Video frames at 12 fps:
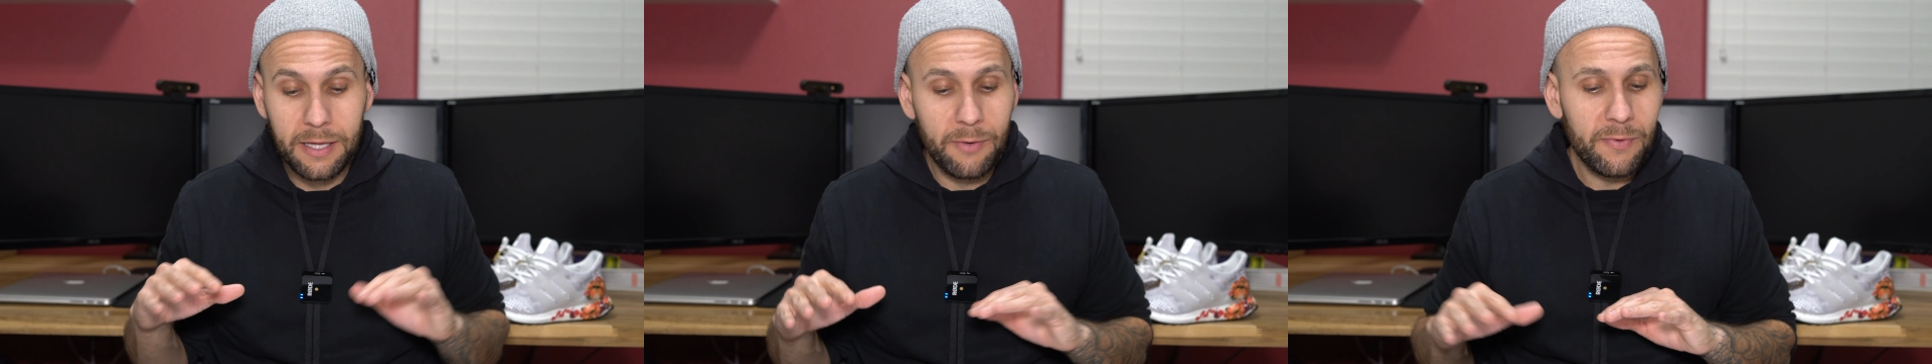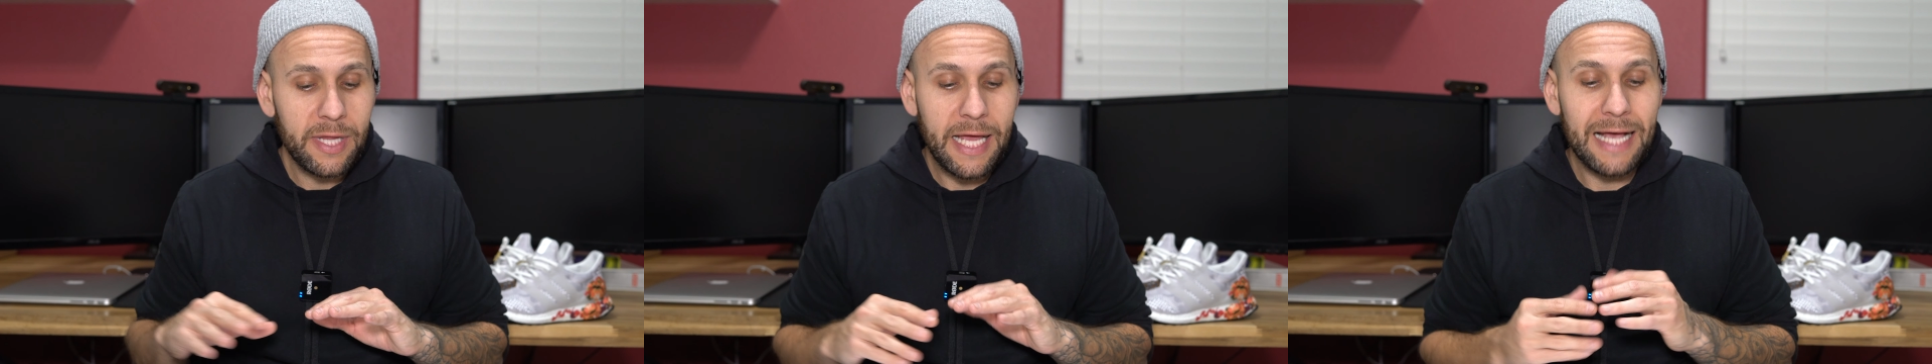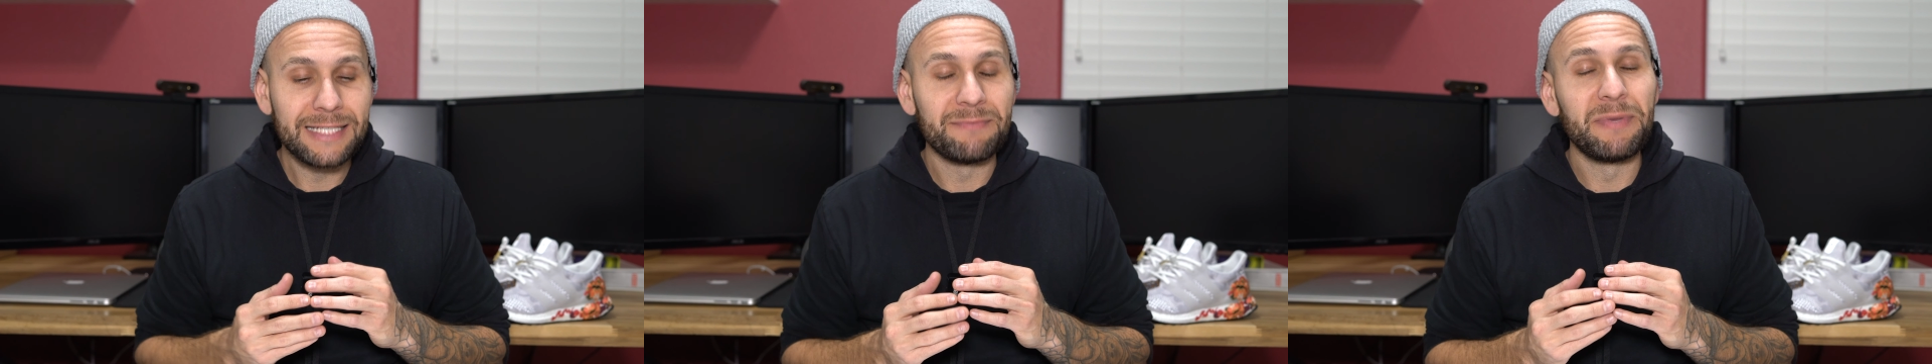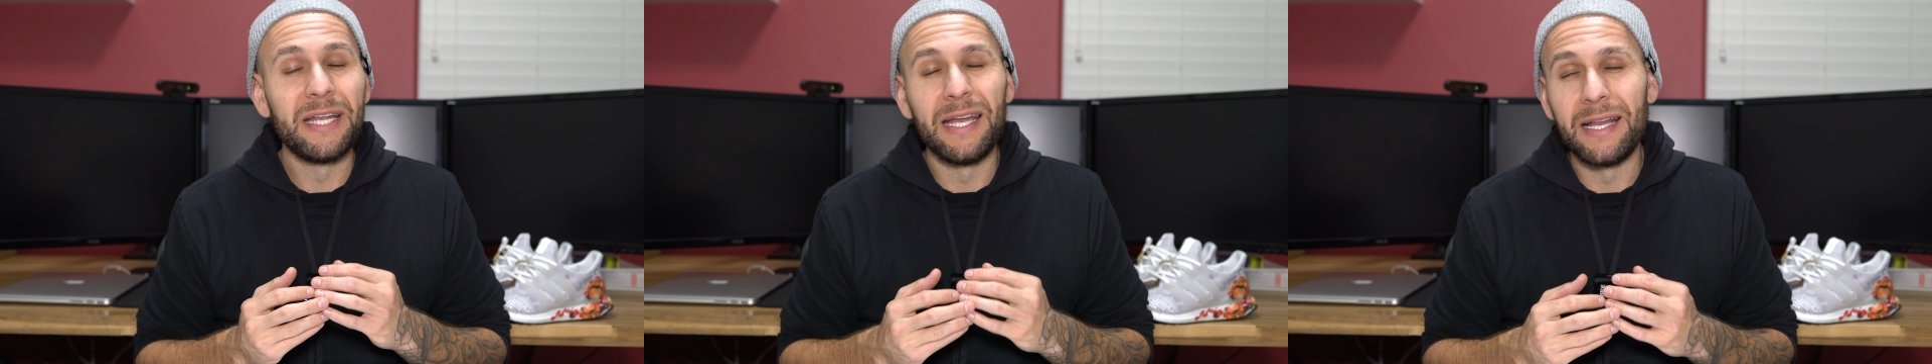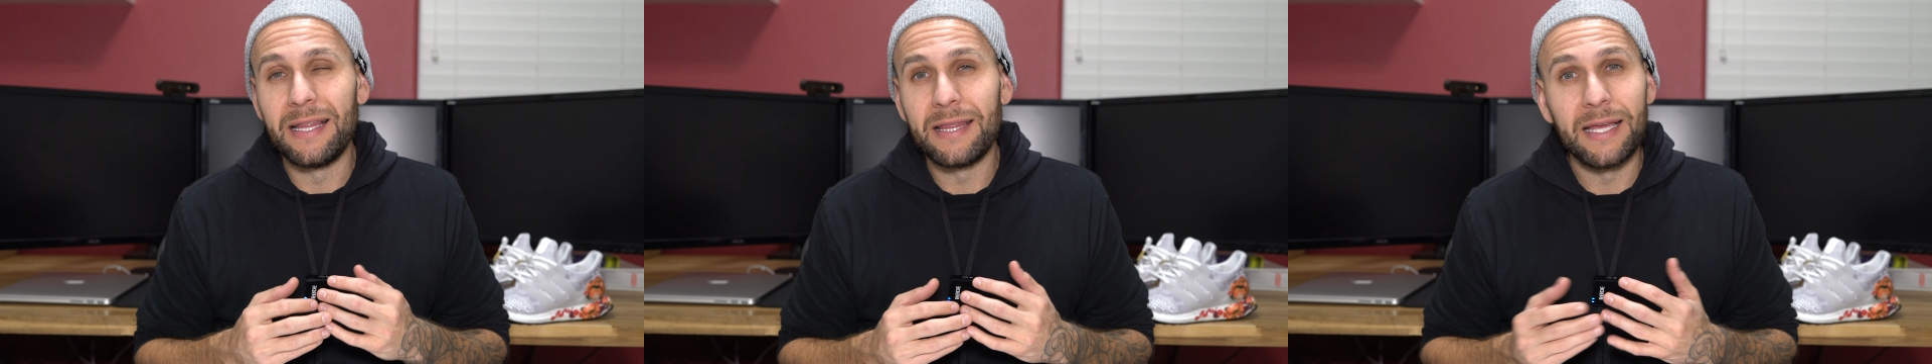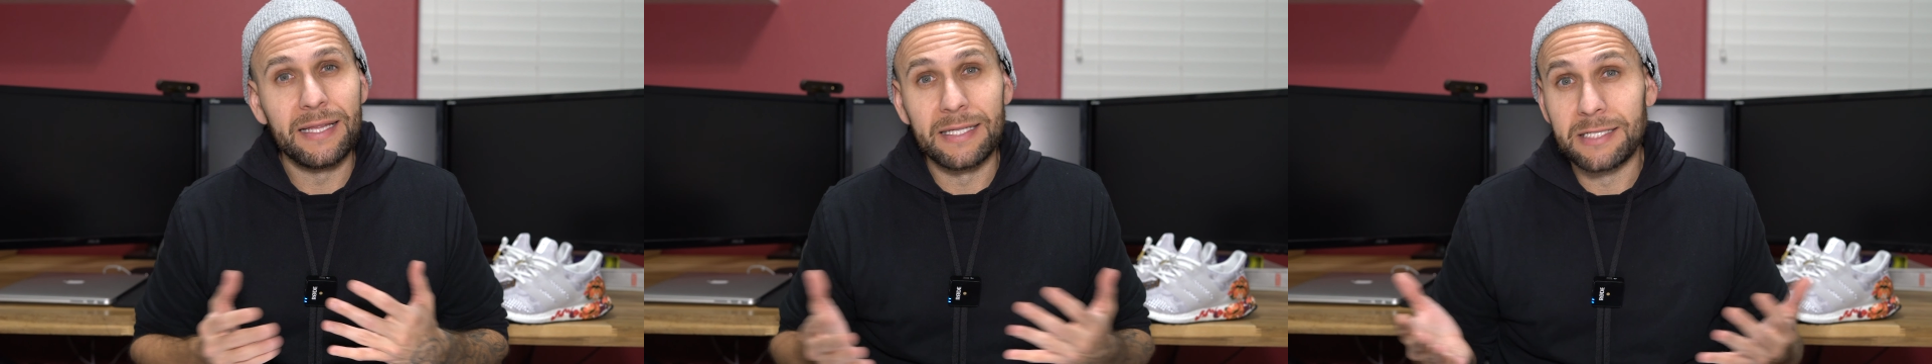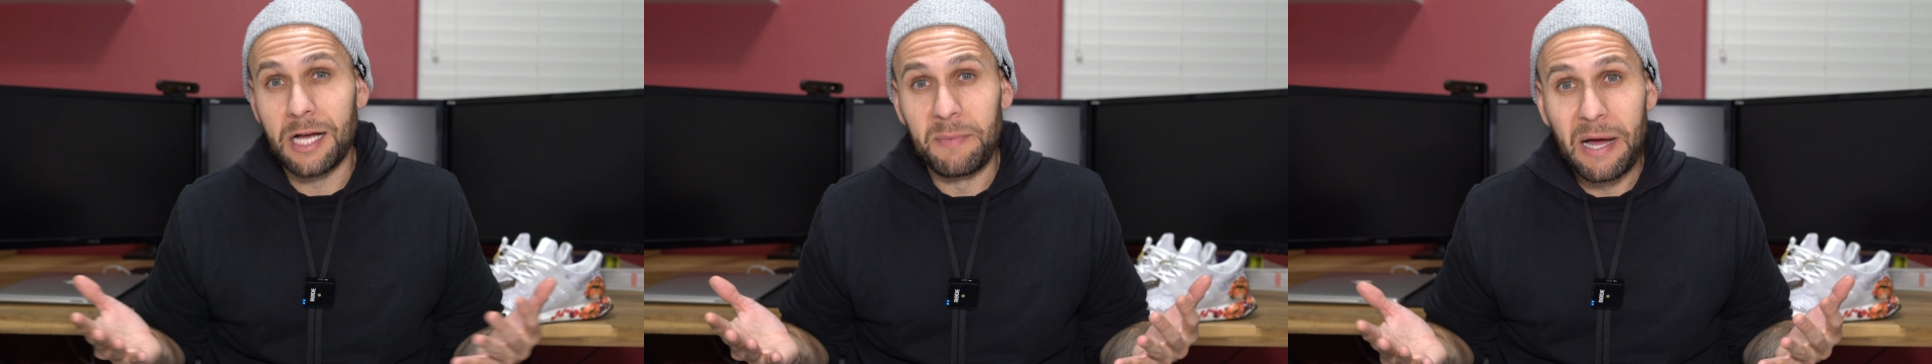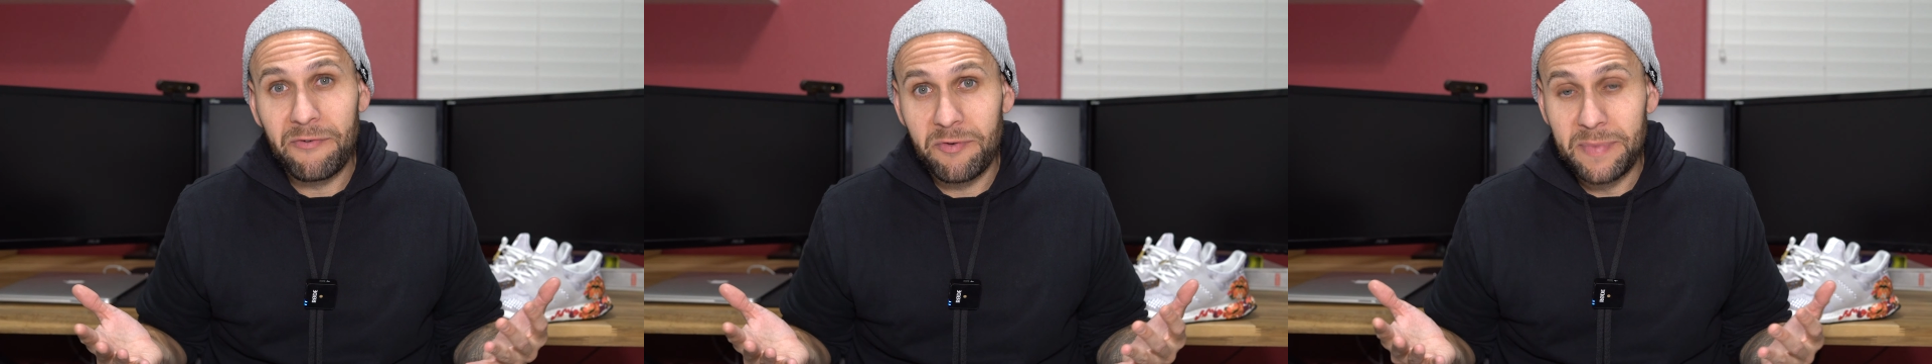There really hasn't been anything that's come
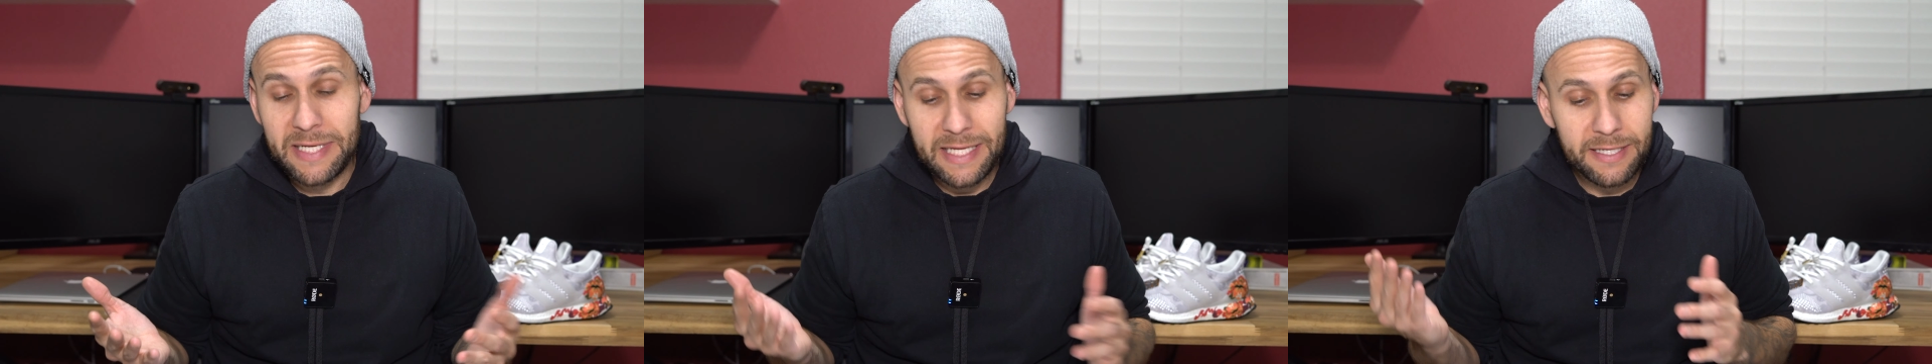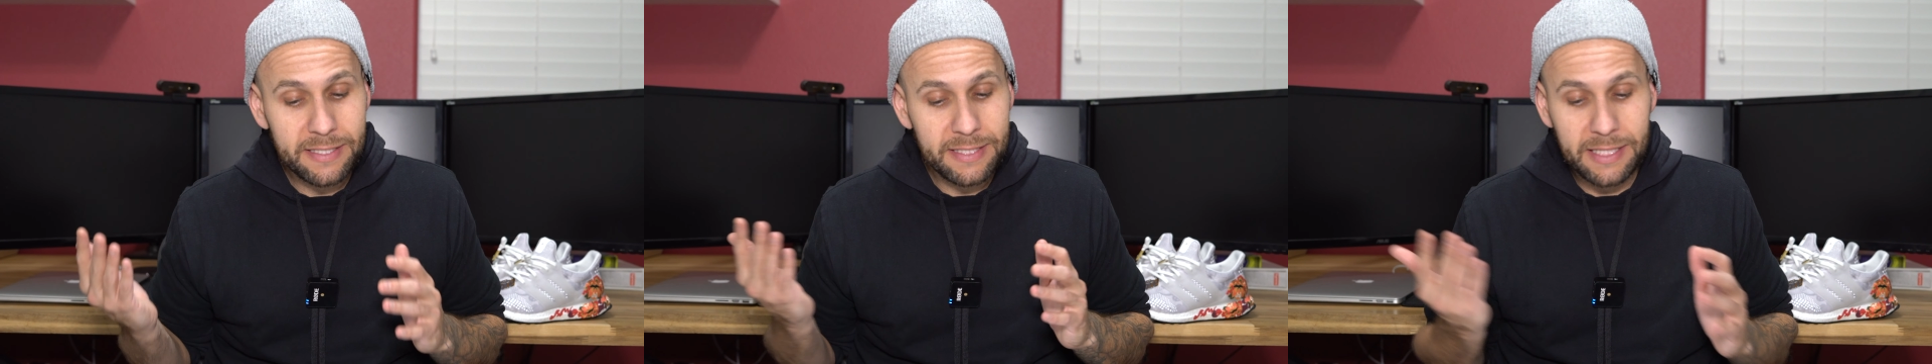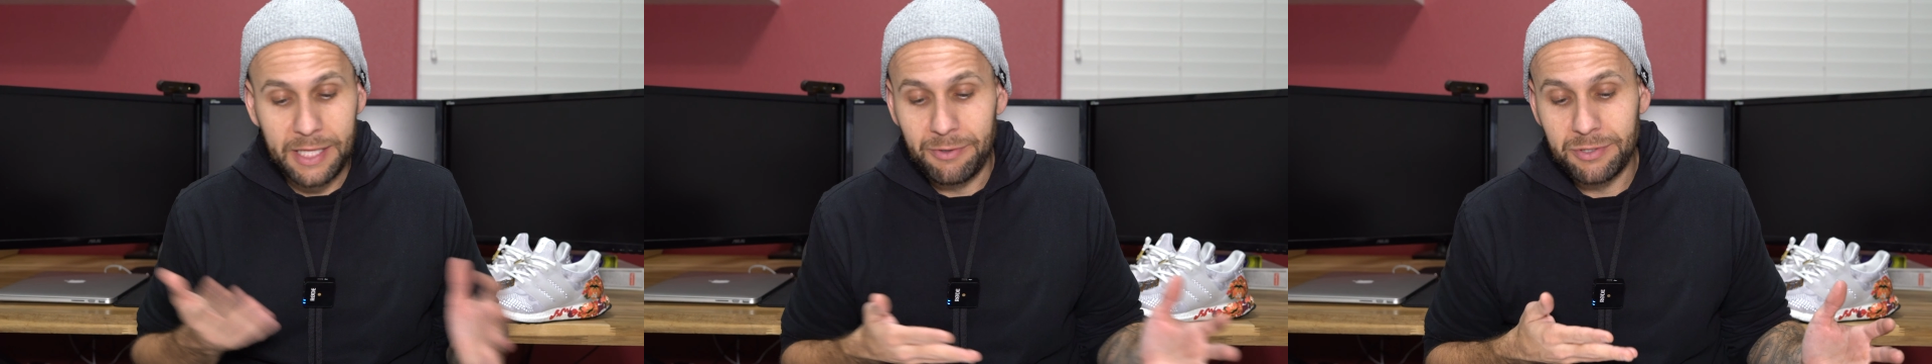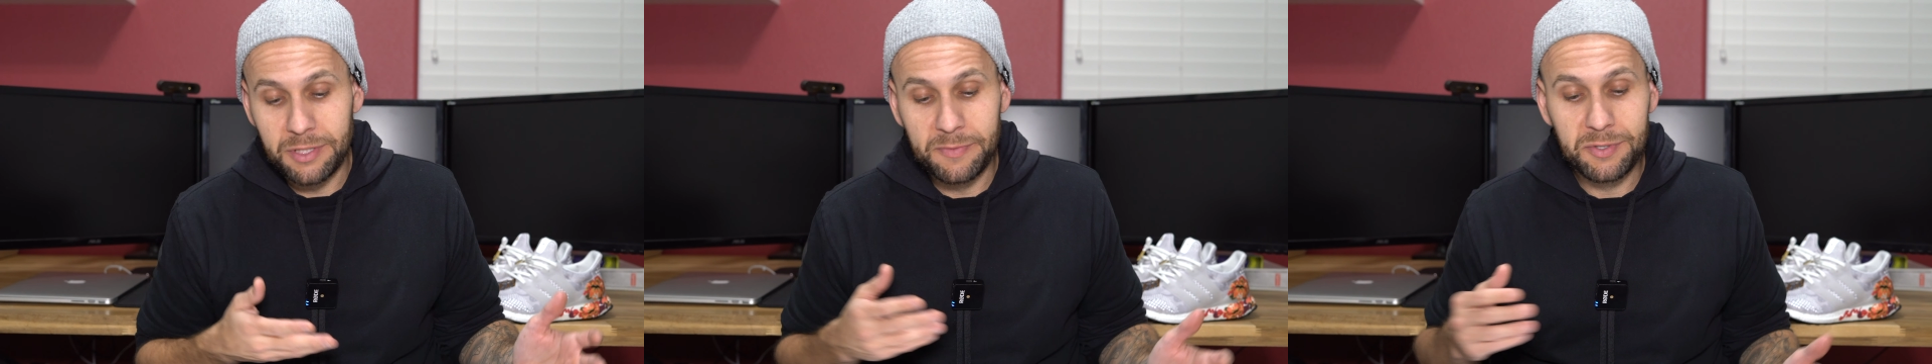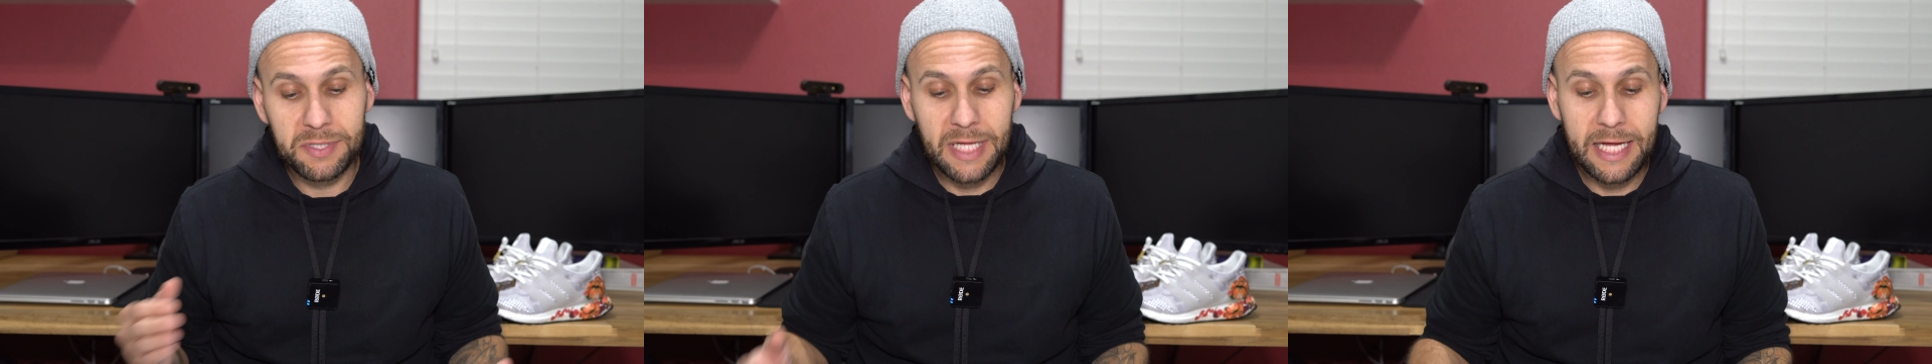out from Adidas in the Ultra Boost